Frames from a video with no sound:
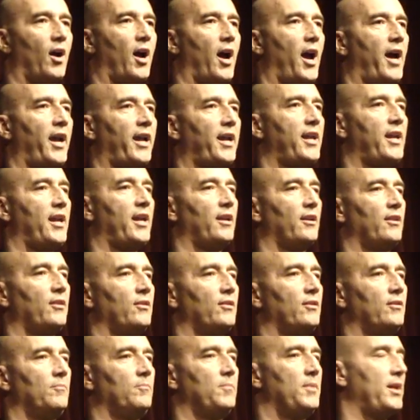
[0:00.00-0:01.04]
I can't
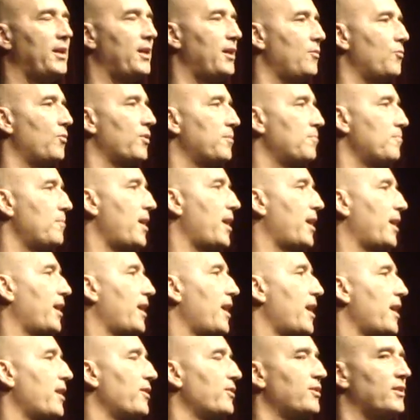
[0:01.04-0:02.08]
be with my
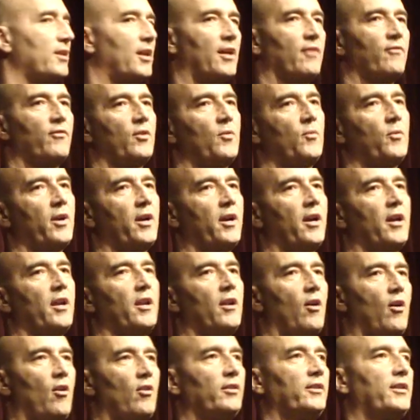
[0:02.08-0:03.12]
guys everywhere at
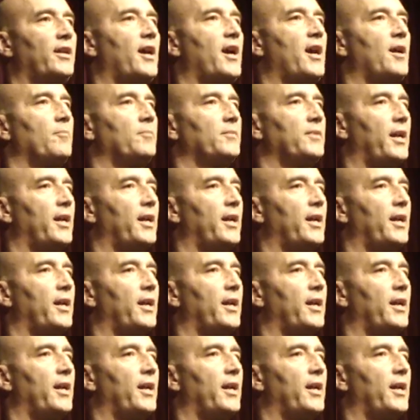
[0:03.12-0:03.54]
all times,